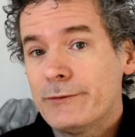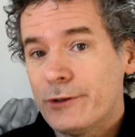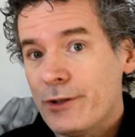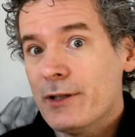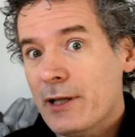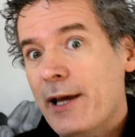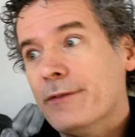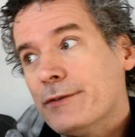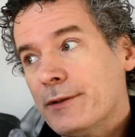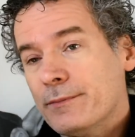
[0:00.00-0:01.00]
To the
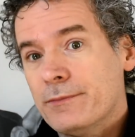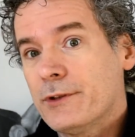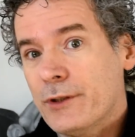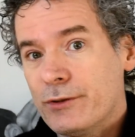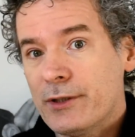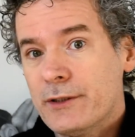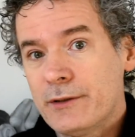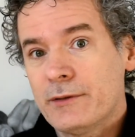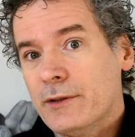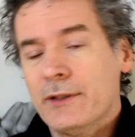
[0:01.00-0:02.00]
left.
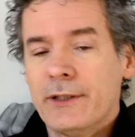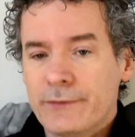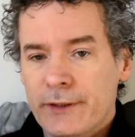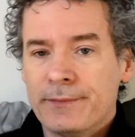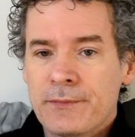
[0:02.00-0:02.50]
Socialist, to the left, right?